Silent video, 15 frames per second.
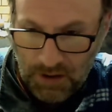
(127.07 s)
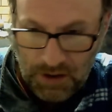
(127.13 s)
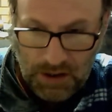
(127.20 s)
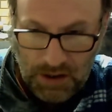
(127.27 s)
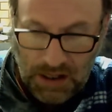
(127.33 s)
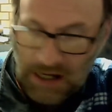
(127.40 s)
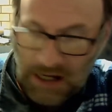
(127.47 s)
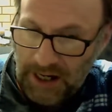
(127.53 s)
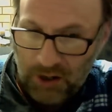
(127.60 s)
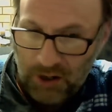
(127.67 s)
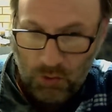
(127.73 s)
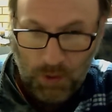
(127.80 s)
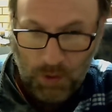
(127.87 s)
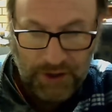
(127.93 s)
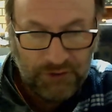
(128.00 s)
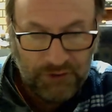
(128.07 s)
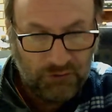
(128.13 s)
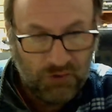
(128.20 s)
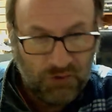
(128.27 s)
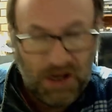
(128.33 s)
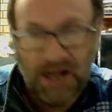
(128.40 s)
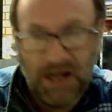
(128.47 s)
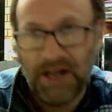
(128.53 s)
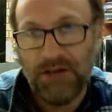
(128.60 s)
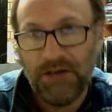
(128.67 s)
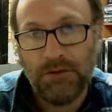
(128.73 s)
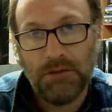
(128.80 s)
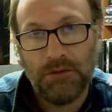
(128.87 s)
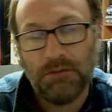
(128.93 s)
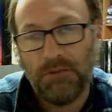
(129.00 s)
Hail, wind,
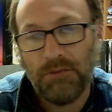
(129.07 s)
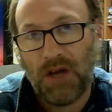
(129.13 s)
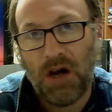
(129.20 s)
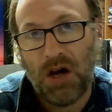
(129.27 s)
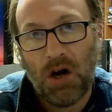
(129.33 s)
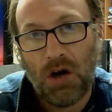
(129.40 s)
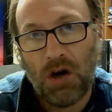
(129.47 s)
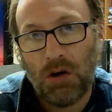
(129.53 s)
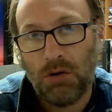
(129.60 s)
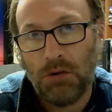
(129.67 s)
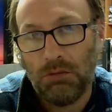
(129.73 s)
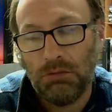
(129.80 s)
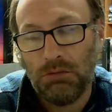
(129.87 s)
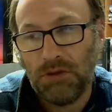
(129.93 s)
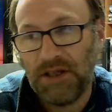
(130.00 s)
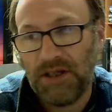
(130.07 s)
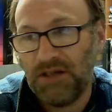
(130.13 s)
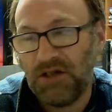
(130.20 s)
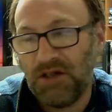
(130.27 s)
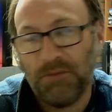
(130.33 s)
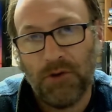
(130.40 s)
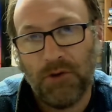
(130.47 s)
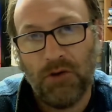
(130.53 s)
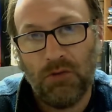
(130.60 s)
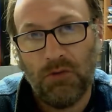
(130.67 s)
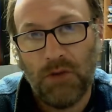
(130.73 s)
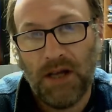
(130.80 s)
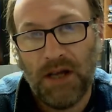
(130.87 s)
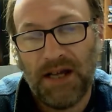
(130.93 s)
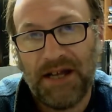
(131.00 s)
rain, the whole kit and caboodle.
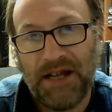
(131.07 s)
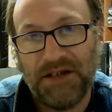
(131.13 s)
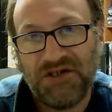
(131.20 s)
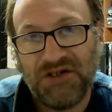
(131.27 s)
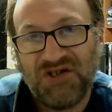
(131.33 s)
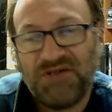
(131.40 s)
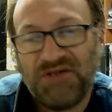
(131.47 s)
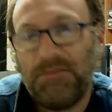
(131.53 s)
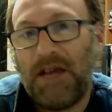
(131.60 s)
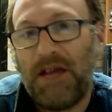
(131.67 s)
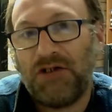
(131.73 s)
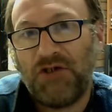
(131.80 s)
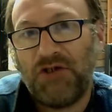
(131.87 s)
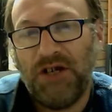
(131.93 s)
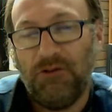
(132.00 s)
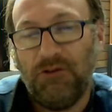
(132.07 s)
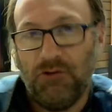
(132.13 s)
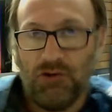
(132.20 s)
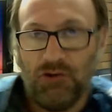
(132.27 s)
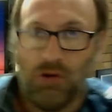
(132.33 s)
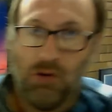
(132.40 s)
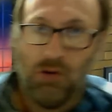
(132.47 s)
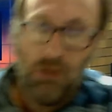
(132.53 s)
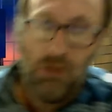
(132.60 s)
We are getting smashed here in Geelong.